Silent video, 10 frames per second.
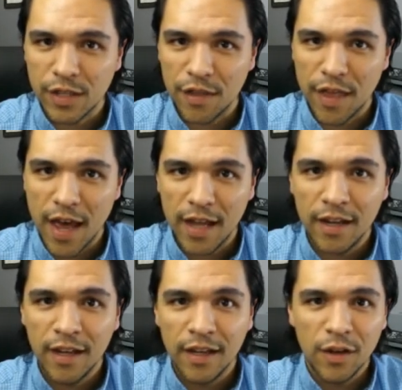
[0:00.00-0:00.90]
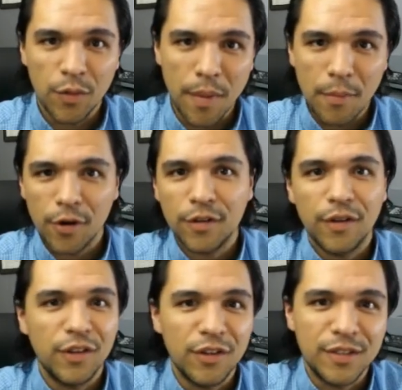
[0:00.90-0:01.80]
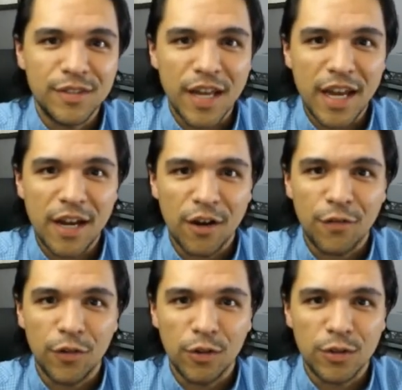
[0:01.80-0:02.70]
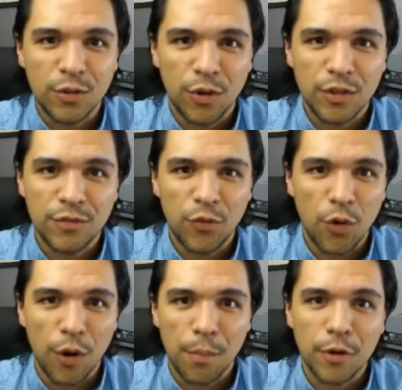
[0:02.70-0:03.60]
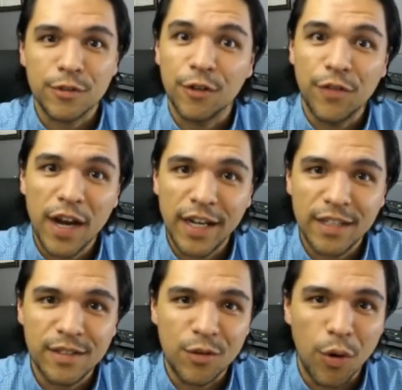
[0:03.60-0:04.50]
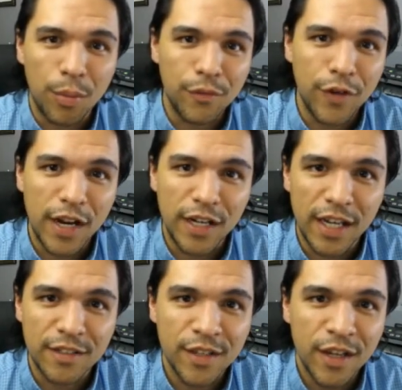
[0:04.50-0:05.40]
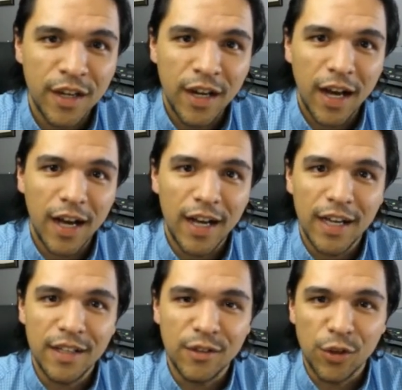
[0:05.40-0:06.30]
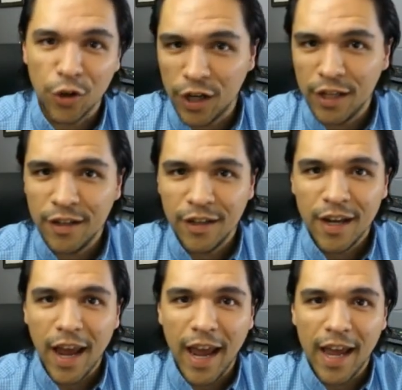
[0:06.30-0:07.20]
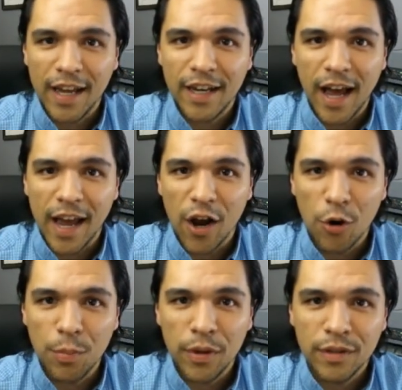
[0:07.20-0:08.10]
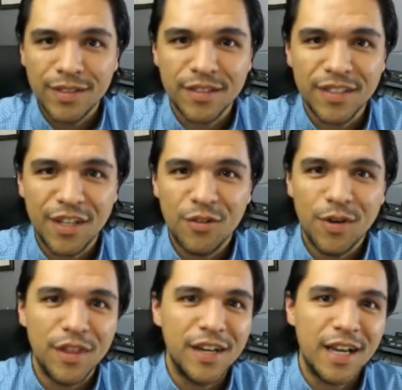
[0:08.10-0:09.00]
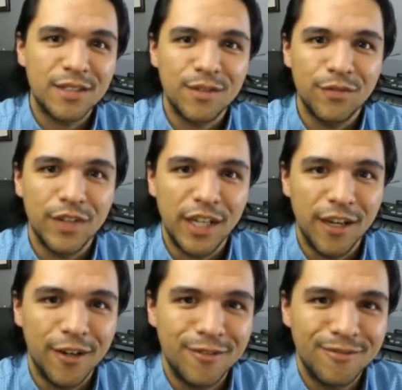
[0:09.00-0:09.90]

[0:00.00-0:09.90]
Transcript: on that, remember you can stay here for your source for personal finance and corporate finance learning. And I hope to see you in the next video.